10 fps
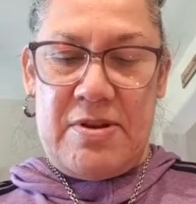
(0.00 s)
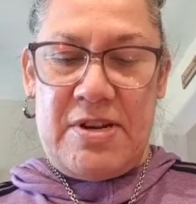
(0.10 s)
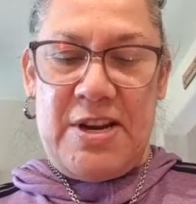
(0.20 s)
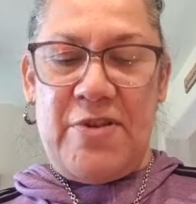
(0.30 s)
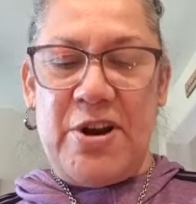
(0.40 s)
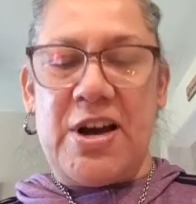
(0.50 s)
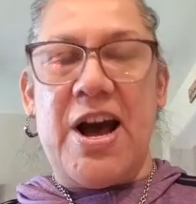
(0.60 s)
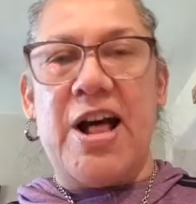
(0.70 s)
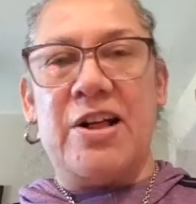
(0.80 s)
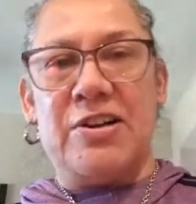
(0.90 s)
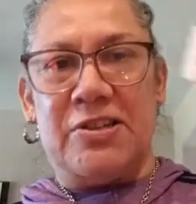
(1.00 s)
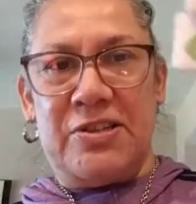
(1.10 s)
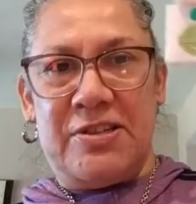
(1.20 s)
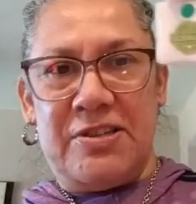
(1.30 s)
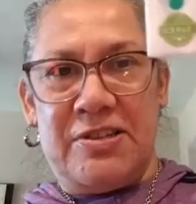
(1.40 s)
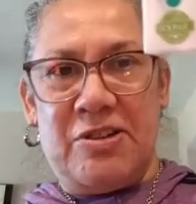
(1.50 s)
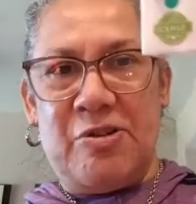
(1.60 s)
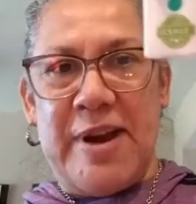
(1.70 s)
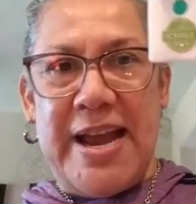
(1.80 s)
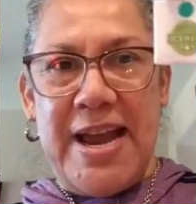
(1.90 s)
different colors,
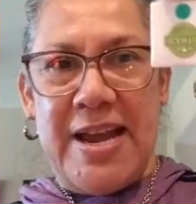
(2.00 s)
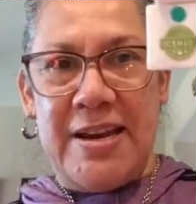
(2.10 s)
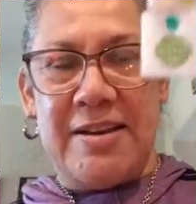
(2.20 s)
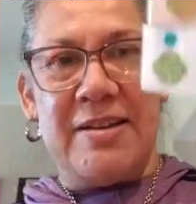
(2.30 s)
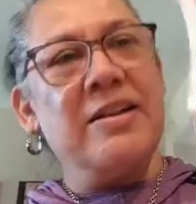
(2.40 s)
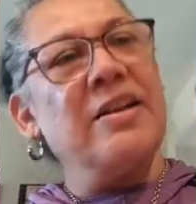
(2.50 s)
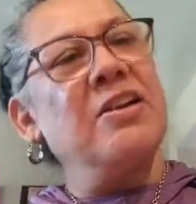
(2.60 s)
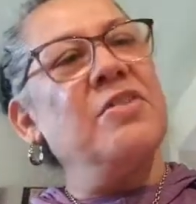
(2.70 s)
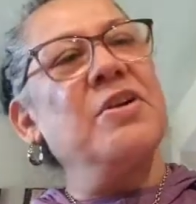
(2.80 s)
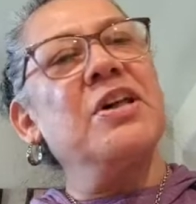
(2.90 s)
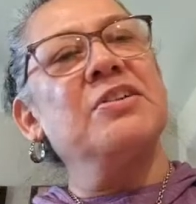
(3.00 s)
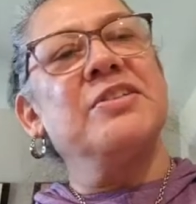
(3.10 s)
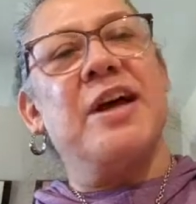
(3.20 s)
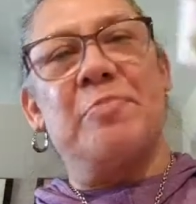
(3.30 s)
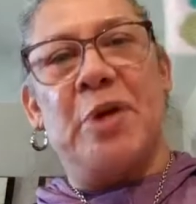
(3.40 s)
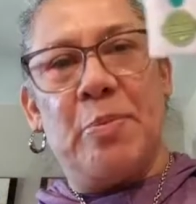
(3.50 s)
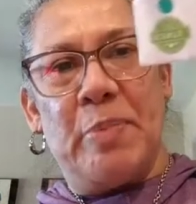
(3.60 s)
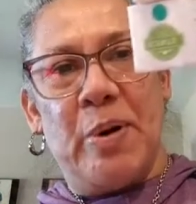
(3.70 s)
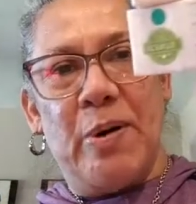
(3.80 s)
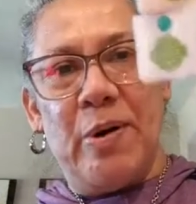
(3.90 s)
green, what color is that?
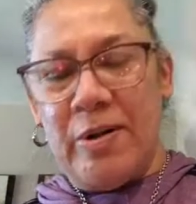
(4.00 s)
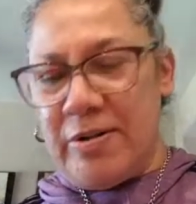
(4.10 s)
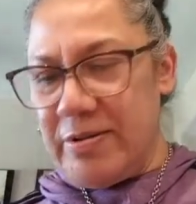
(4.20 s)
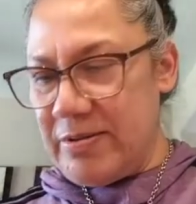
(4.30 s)
Purple,